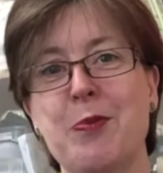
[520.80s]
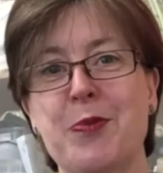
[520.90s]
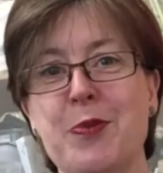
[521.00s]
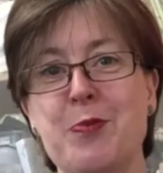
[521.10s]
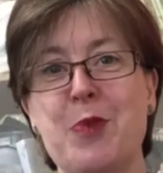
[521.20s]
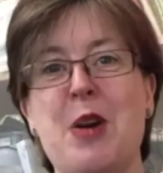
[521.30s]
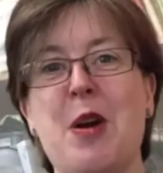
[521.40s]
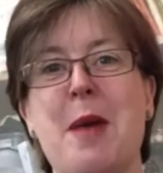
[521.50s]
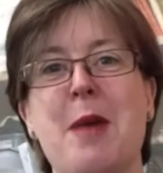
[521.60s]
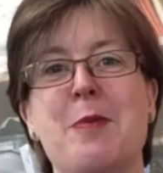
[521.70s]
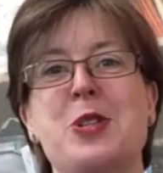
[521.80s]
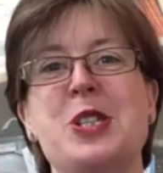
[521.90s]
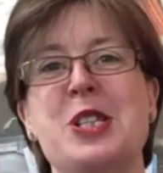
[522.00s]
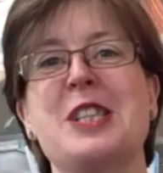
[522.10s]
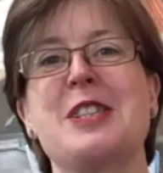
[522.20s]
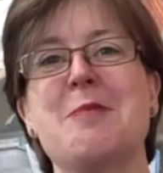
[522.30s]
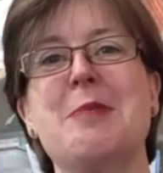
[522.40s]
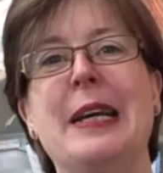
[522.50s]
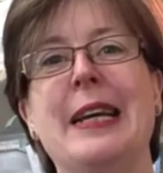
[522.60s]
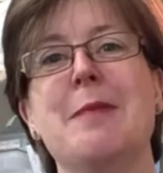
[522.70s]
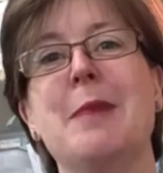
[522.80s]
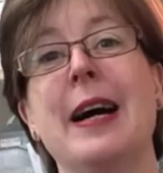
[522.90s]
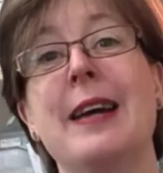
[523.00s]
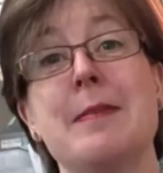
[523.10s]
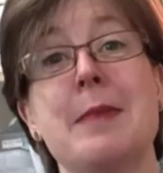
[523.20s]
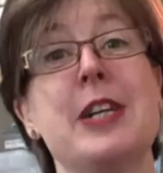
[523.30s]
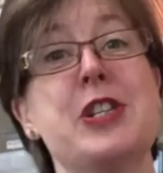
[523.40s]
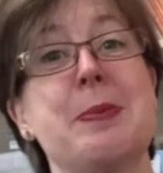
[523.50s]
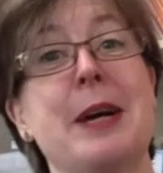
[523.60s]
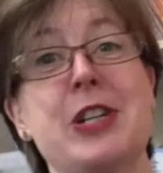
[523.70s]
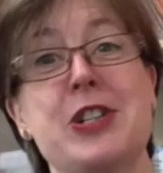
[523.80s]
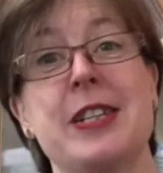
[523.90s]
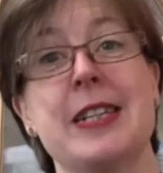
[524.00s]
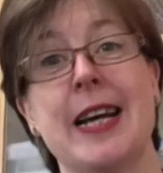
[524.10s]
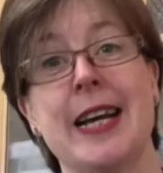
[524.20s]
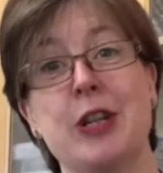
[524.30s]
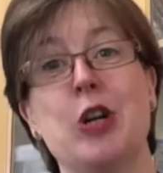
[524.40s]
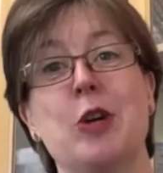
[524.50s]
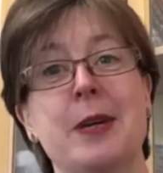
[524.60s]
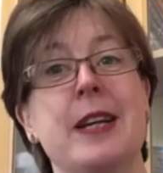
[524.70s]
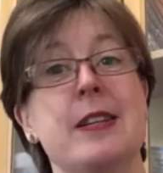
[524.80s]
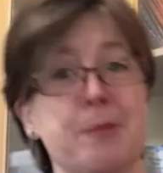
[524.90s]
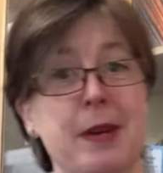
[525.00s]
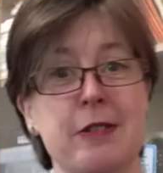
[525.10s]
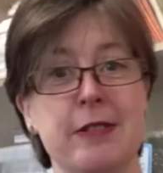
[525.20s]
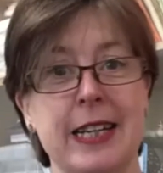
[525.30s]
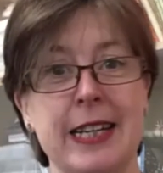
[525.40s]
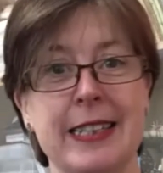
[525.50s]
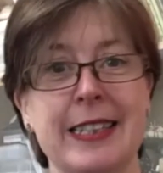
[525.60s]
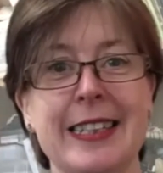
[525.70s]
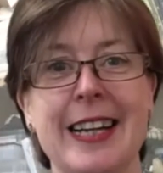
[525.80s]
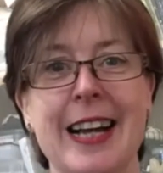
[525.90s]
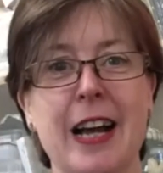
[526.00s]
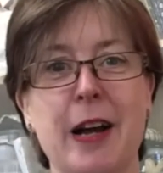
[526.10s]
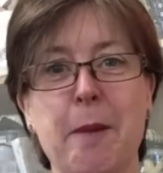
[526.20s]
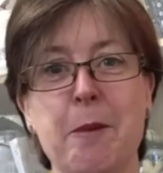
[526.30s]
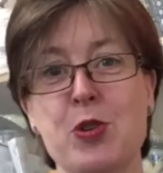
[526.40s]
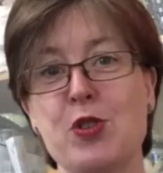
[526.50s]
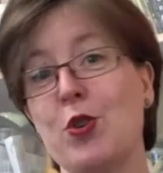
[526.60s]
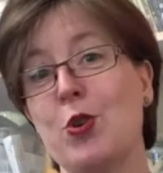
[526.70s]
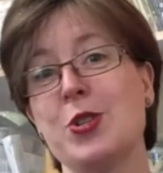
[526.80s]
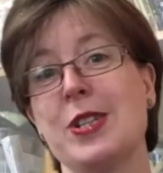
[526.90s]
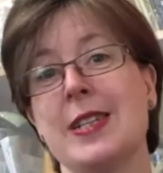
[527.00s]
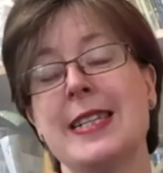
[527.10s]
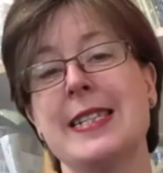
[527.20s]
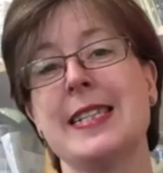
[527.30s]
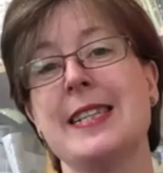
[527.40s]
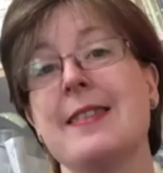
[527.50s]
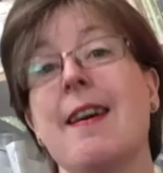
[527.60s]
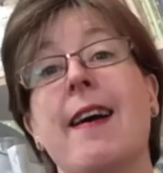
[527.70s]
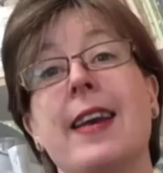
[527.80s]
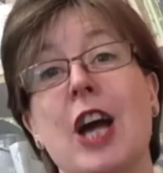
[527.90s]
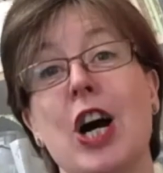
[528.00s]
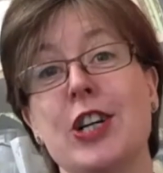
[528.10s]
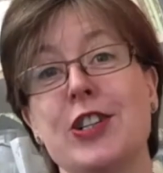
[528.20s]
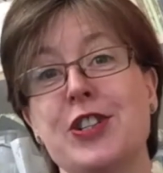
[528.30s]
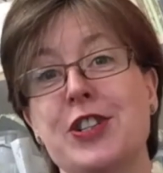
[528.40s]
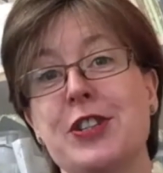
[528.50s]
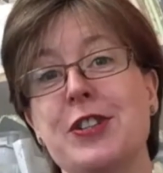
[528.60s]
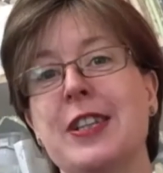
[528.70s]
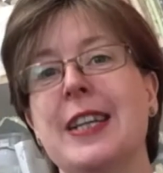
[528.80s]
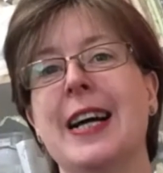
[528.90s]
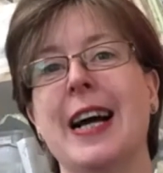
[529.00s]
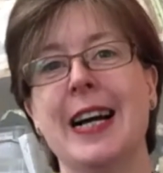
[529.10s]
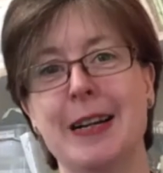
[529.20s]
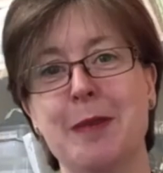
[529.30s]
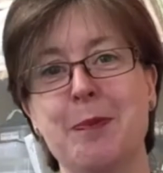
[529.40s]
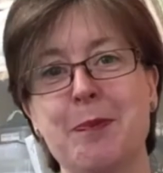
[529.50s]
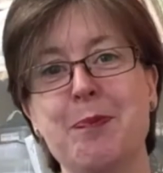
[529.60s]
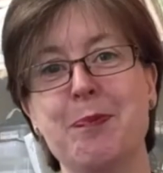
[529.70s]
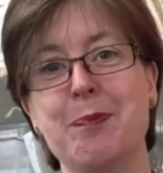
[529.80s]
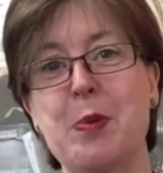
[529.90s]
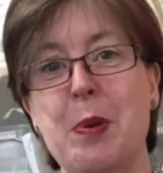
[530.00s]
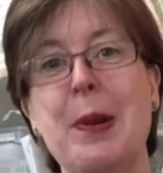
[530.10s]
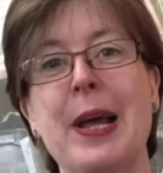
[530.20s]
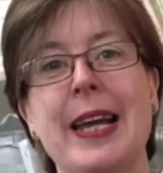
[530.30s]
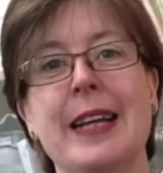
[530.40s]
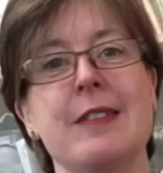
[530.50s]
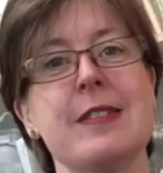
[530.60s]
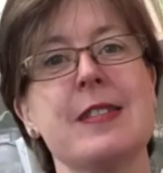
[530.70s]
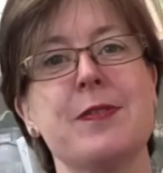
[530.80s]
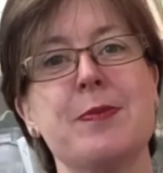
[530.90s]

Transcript: where I'm able to sit and be. My other major passion and hobby is bell ringing, which of course in this season I can't do. But we're playing lots of